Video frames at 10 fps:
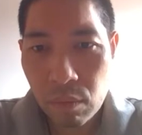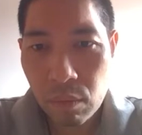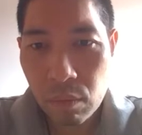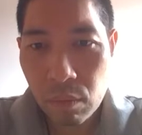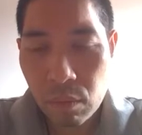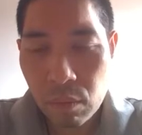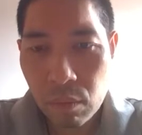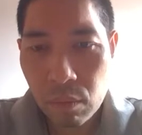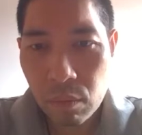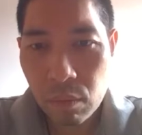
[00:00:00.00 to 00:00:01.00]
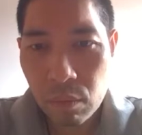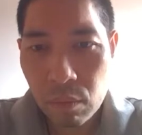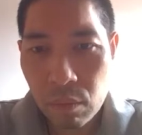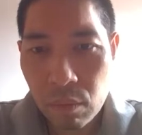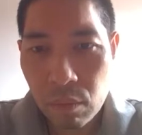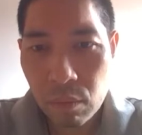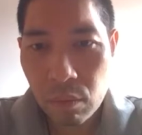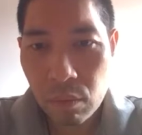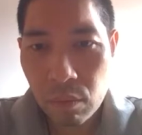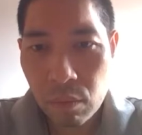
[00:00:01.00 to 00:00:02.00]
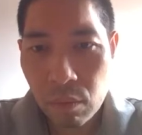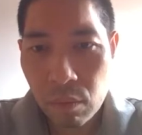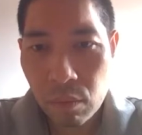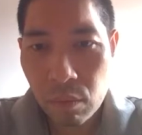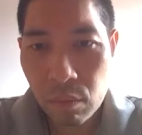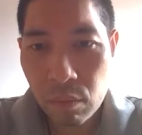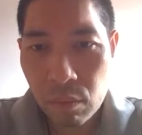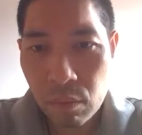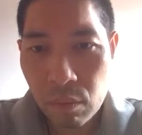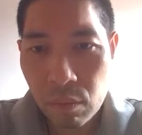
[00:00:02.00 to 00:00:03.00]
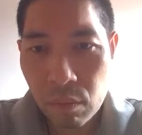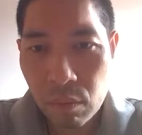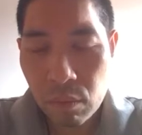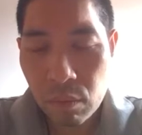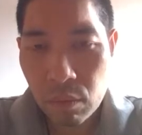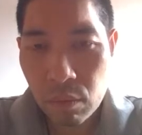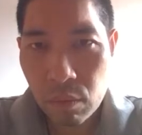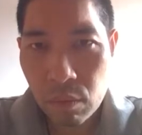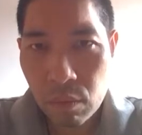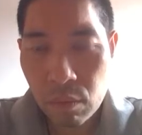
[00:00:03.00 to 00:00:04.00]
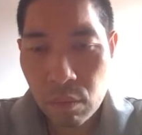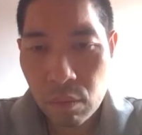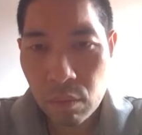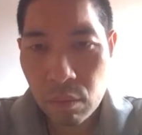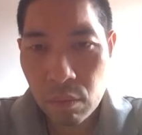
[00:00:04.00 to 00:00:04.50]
(not speaking)